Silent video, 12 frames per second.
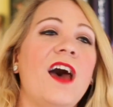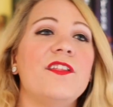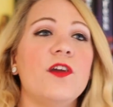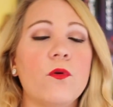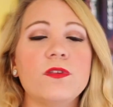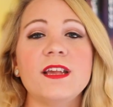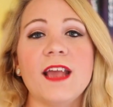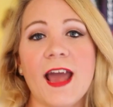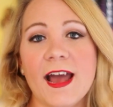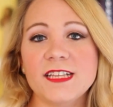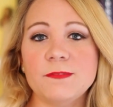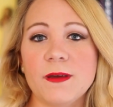the only
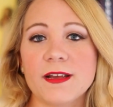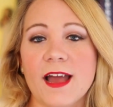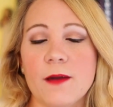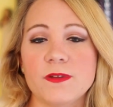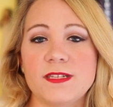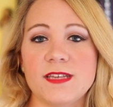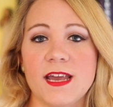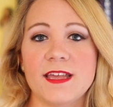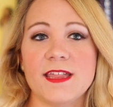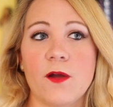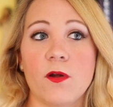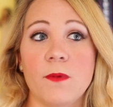aspect I would say
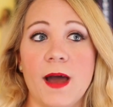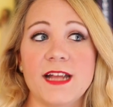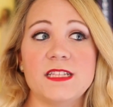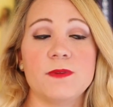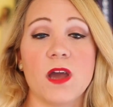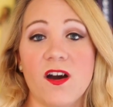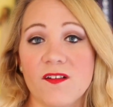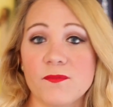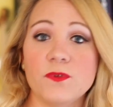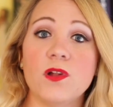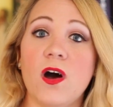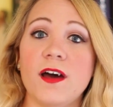that reminds me of
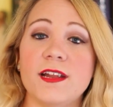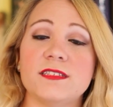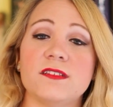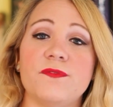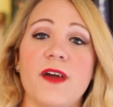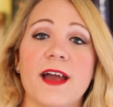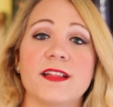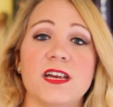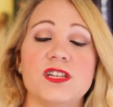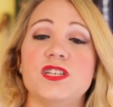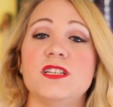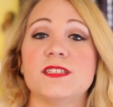Mulan is the fact
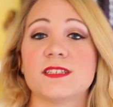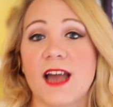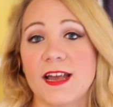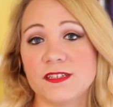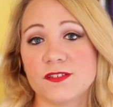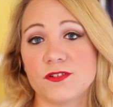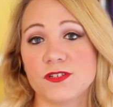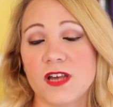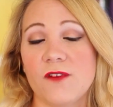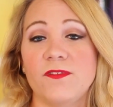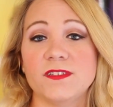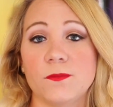that she disguises
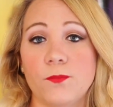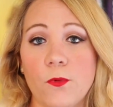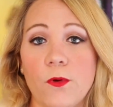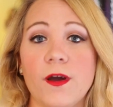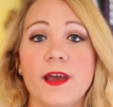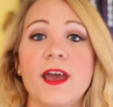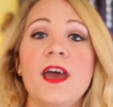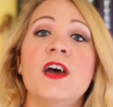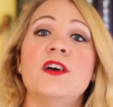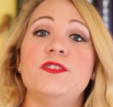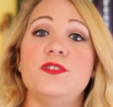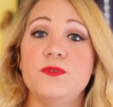herself as a boy
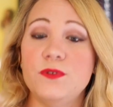to,